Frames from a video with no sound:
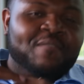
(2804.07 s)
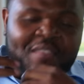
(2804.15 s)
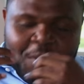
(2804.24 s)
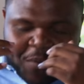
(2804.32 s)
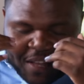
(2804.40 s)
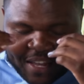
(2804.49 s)

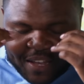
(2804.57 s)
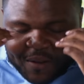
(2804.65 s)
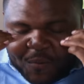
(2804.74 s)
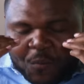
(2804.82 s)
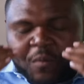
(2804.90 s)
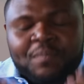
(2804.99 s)
that we
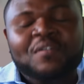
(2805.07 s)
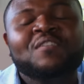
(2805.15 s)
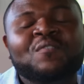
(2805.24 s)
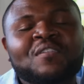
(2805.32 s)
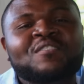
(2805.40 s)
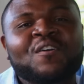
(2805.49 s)
were put
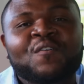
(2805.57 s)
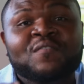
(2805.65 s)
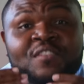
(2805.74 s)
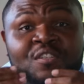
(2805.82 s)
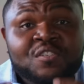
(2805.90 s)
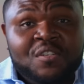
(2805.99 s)
on this earth
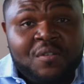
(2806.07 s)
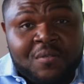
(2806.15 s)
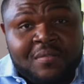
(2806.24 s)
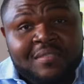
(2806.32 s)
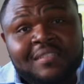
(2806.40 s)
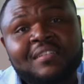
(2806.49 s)
to do.
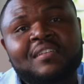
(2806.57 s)
Mm-hmm.